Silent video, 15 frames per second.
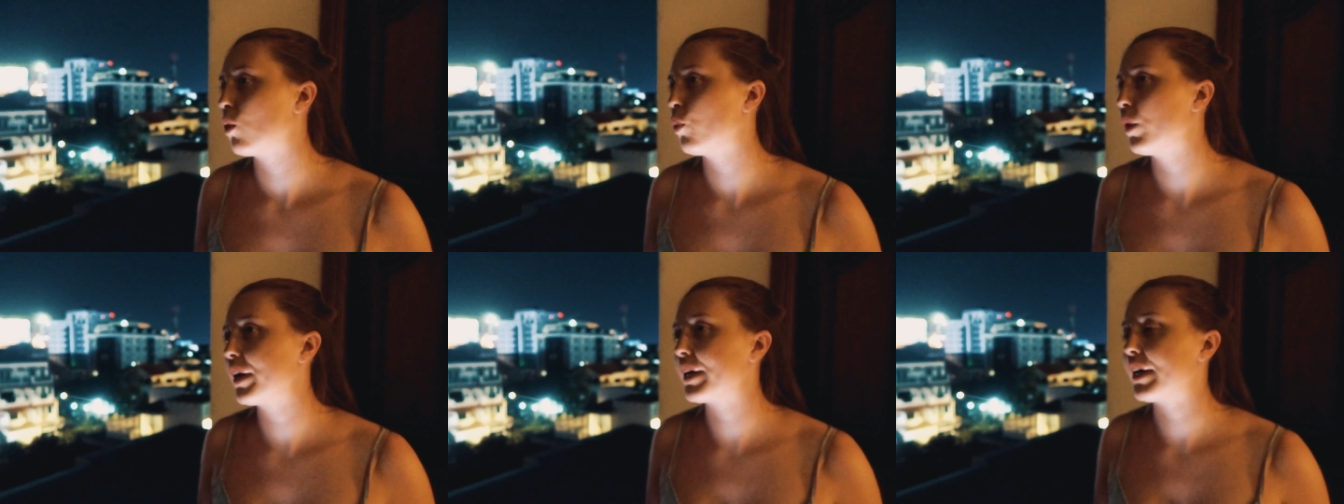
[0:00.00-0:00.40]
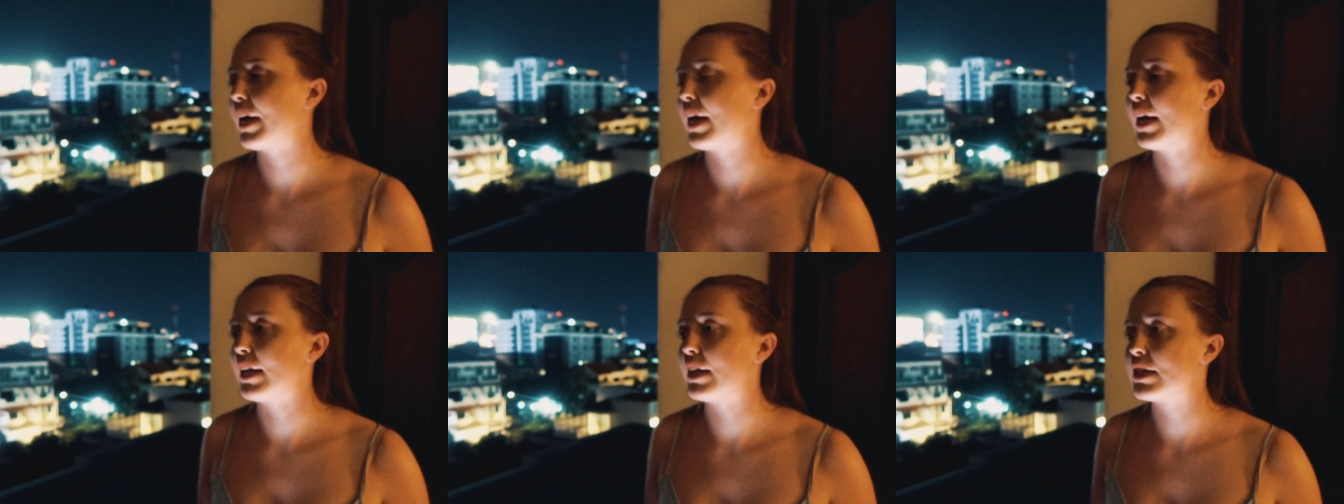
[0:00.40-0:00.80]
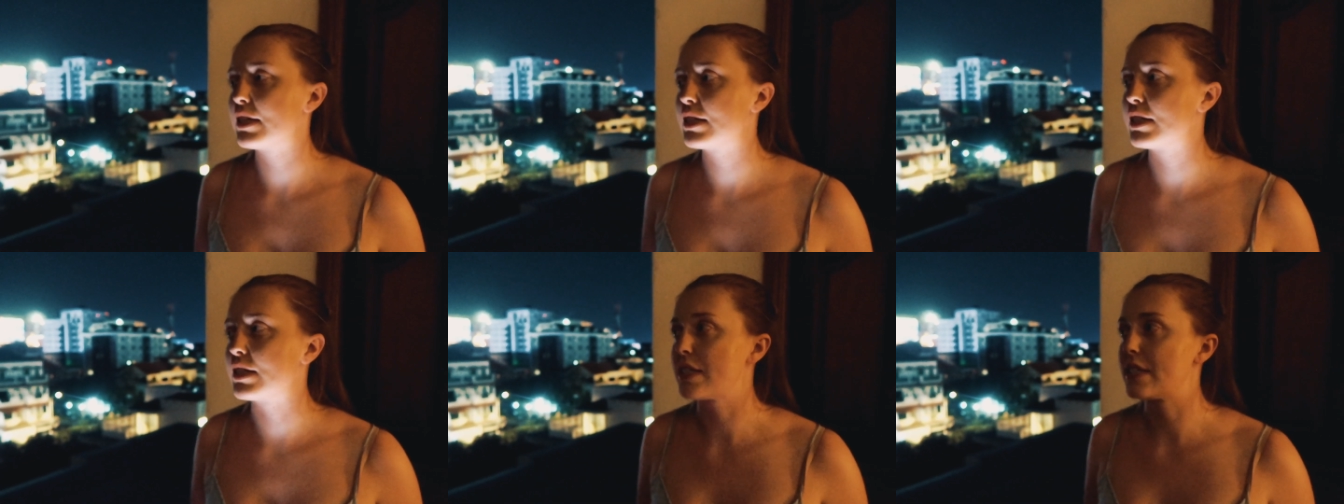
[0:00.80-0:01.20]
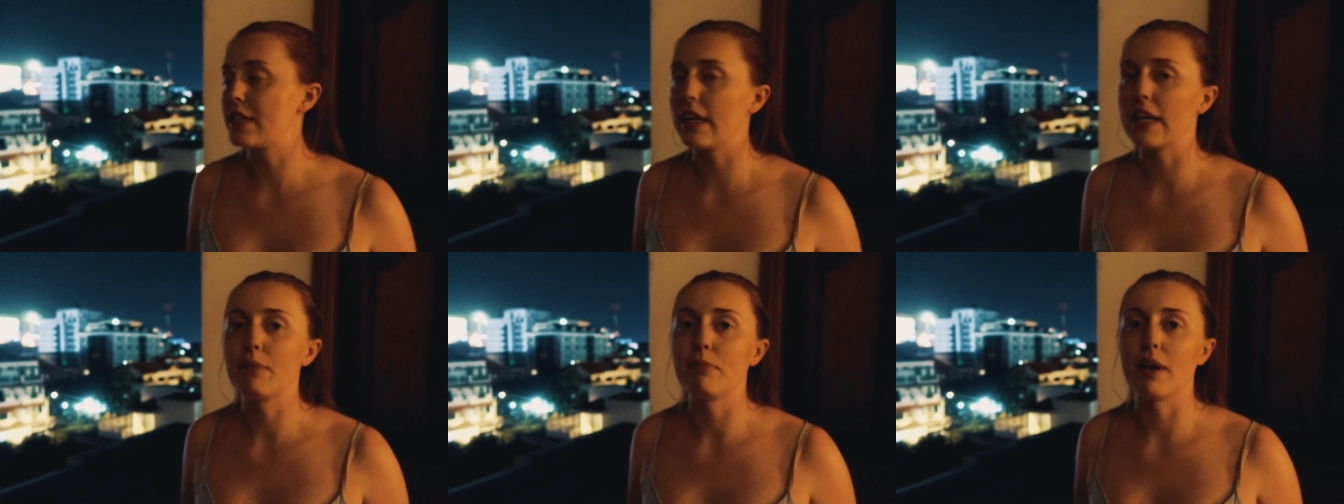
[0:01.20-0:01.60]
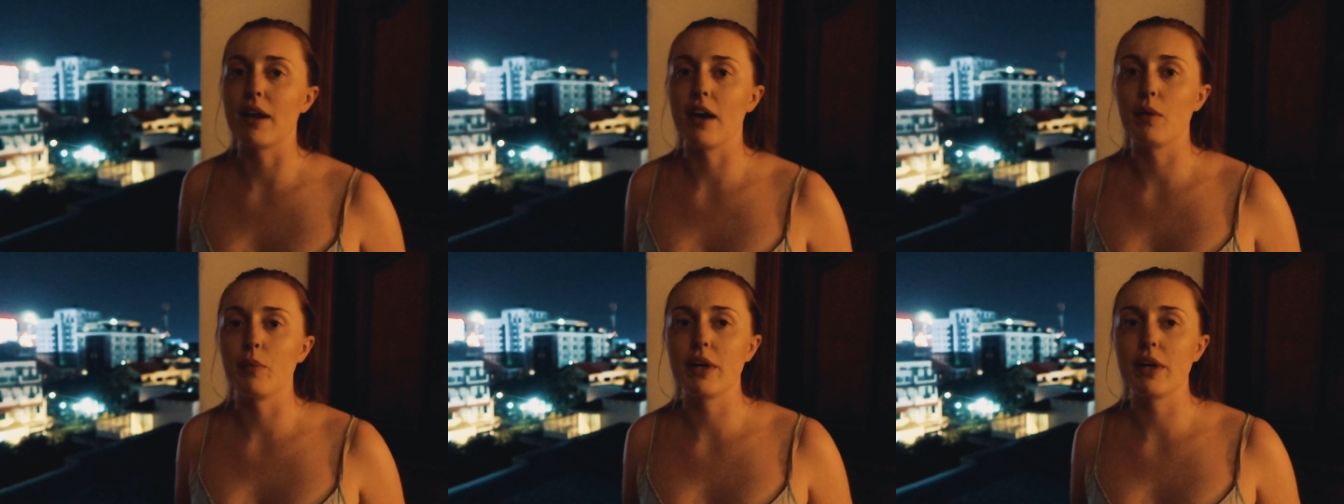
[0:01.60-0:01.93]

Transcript: We're gonna head to sleep now,